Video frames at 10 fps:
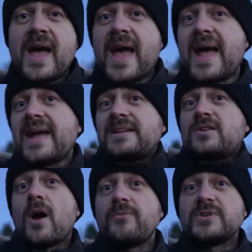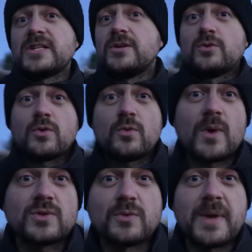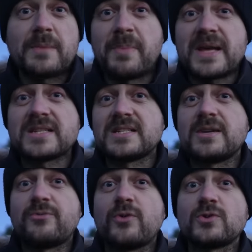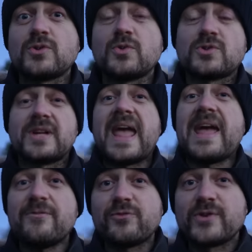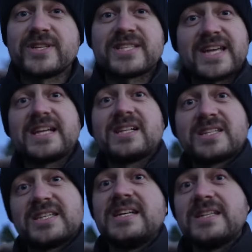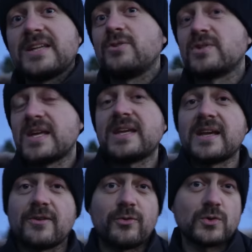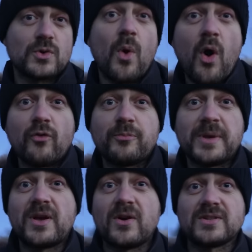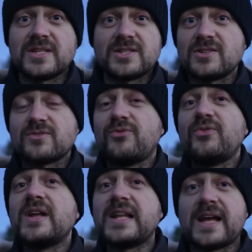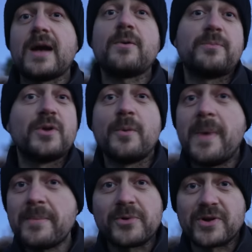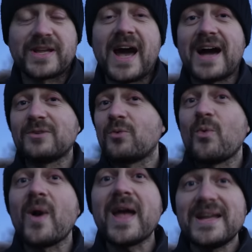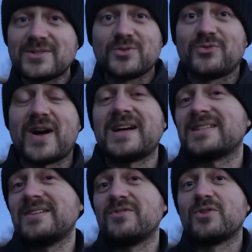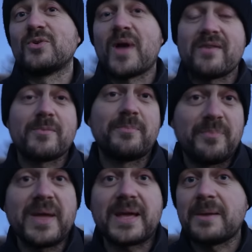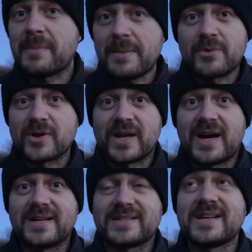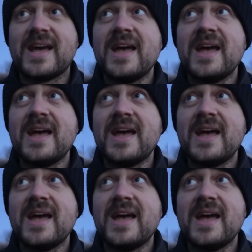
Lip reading: And obviously you don't want to make pixel shift photos on every single scene that you're taking a photo of, because it's just filling up your memory card way too fast, even though you have a big memory card.